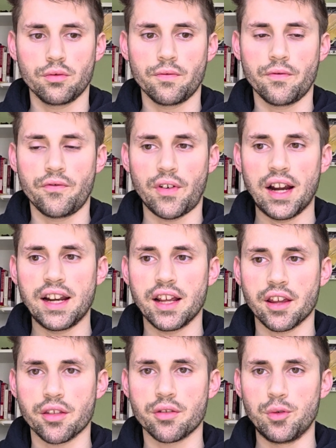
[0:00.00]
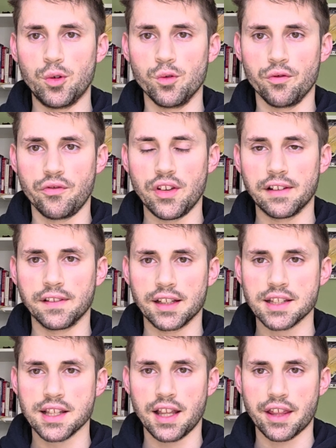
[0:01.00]
fighting through
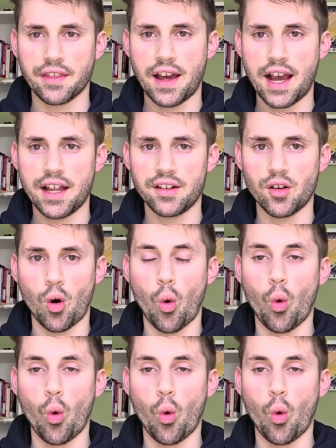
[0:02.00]
feelings like that